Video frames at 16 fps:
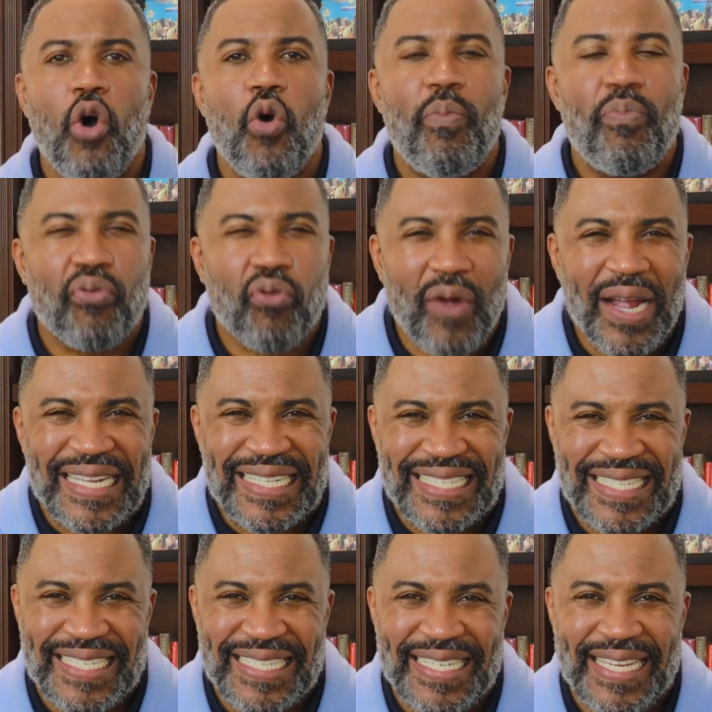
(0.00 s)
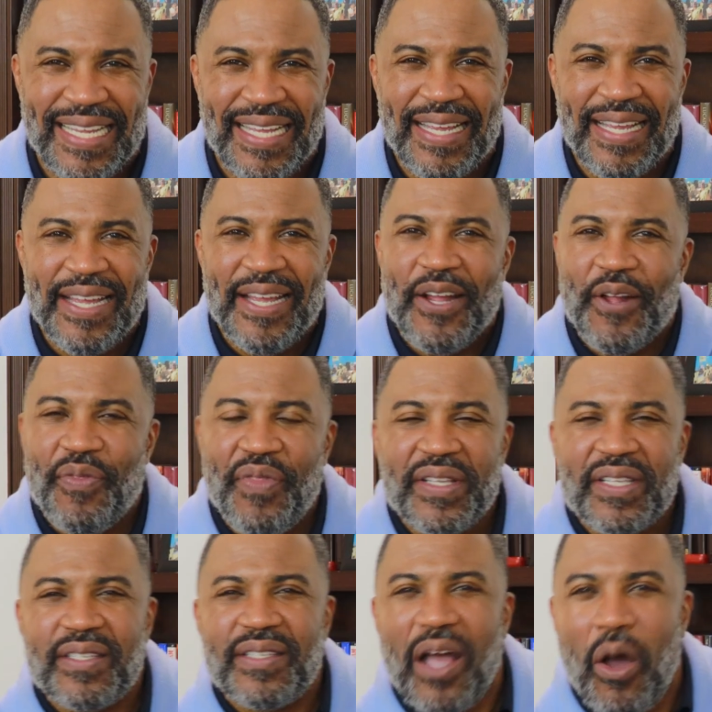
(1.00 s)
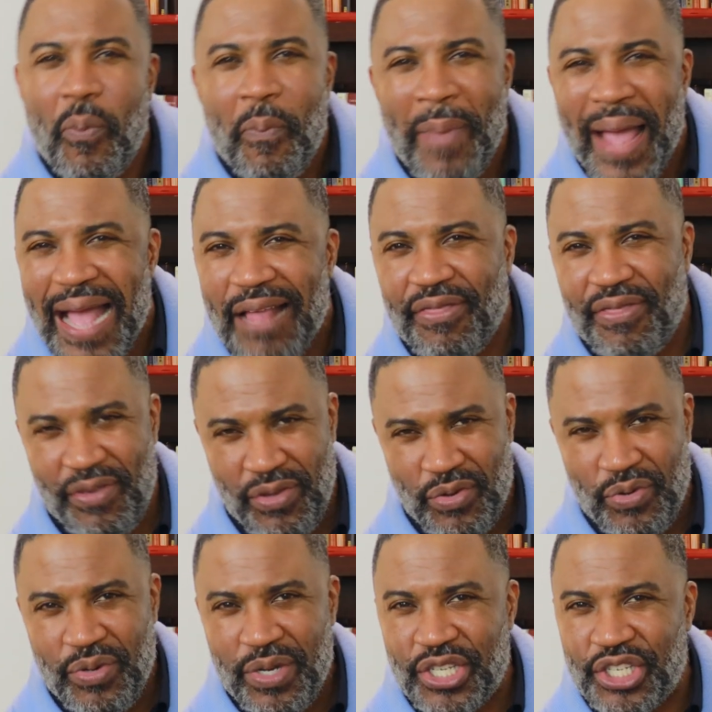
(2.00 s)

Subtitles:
Oppressed. This is how Matthew